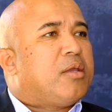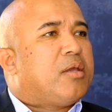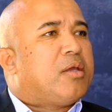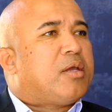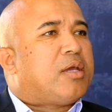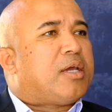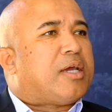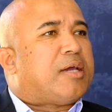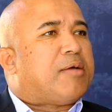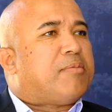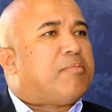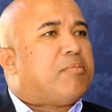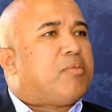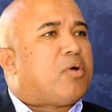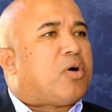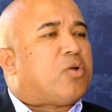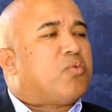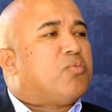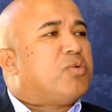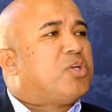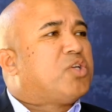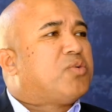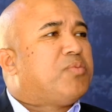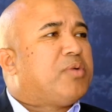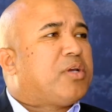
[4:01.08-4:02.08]
on
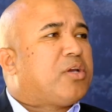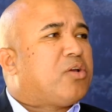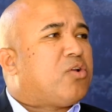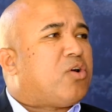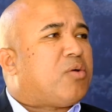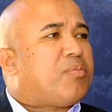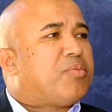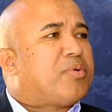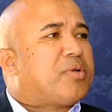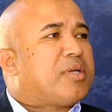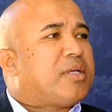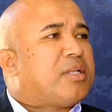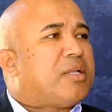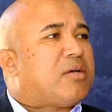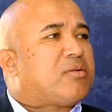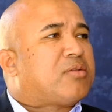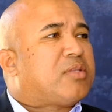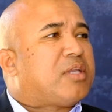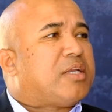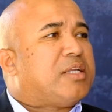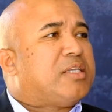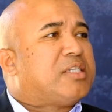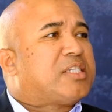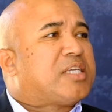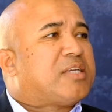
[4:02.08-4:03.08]
which we can operate our
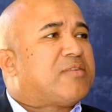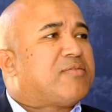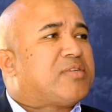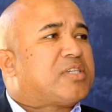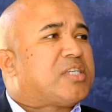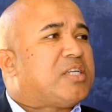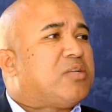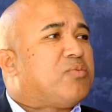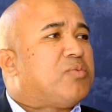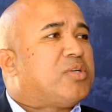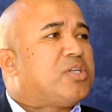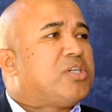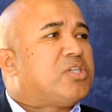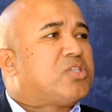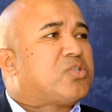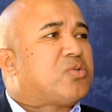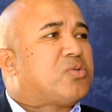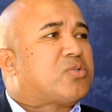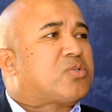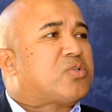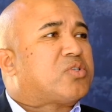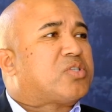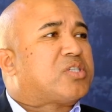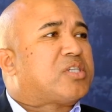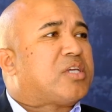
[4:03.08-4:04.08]
train service, and which is
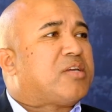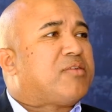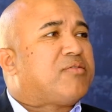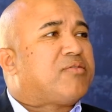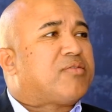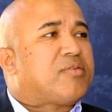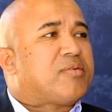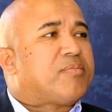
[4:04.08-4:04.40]
also safe.